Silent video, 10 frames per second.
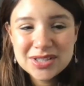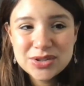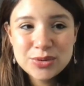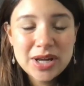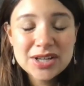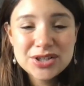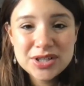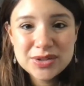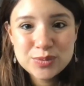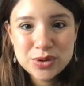So we had
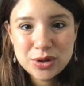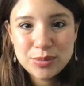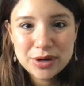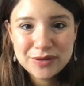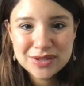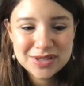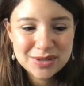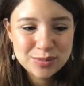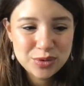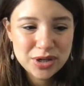cheese with our breakfast
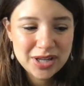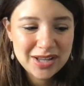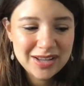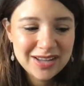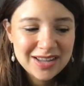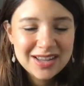this morning.